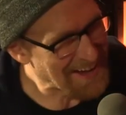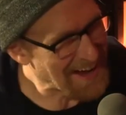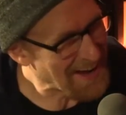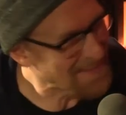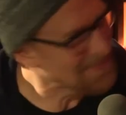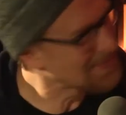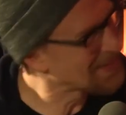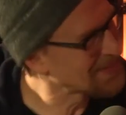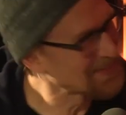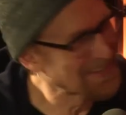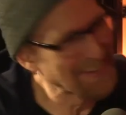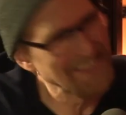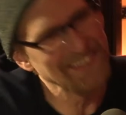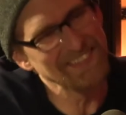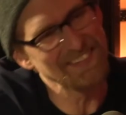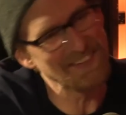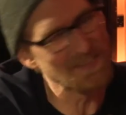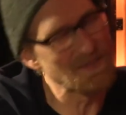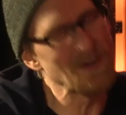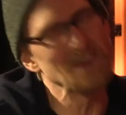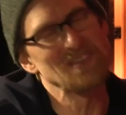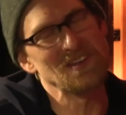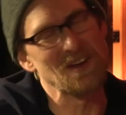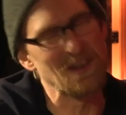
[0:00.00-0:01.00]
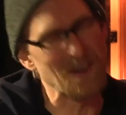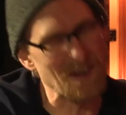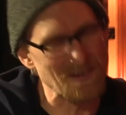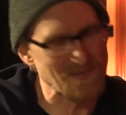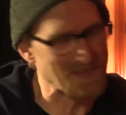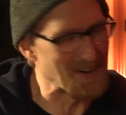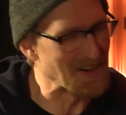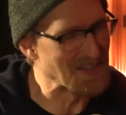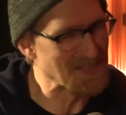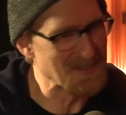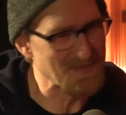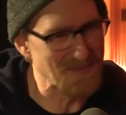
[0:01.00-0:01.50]
that one. But then we were telling our
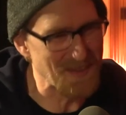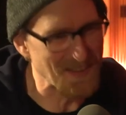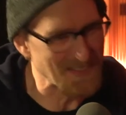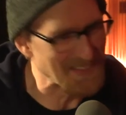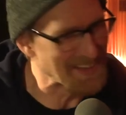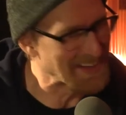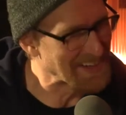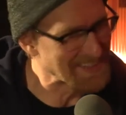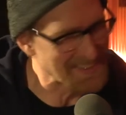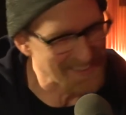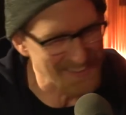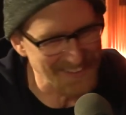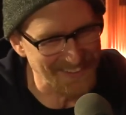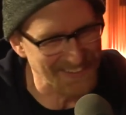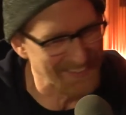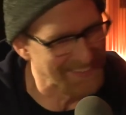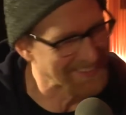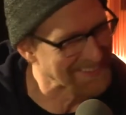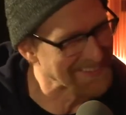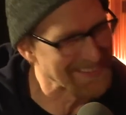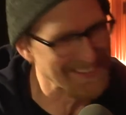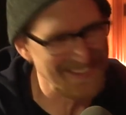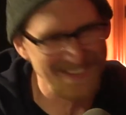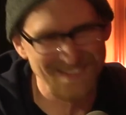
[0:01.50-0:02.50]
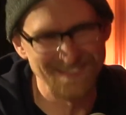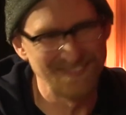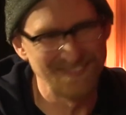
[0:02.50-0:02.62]
friends about that joke. Just